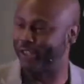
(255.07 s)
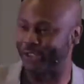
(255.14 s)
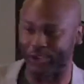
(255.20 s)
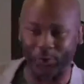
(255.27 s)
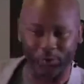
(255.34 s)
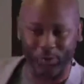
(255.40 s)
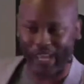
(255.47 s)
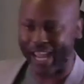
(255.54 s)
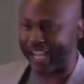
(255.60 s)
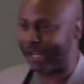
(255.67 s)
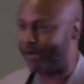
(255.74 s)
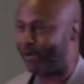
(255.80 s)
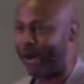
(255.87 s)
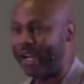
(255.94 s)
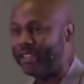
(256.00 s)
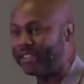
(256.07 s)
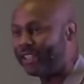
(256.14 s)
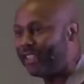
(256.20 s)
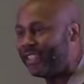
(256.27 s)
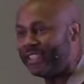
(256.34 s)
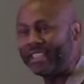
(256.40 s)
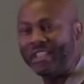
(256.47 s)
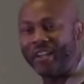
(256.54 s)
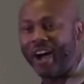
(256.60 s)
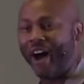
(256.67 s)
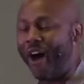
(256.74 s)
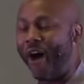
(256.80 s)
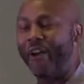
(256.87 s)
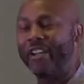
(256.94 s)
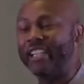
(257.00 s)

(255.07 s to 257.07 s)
two legged races, all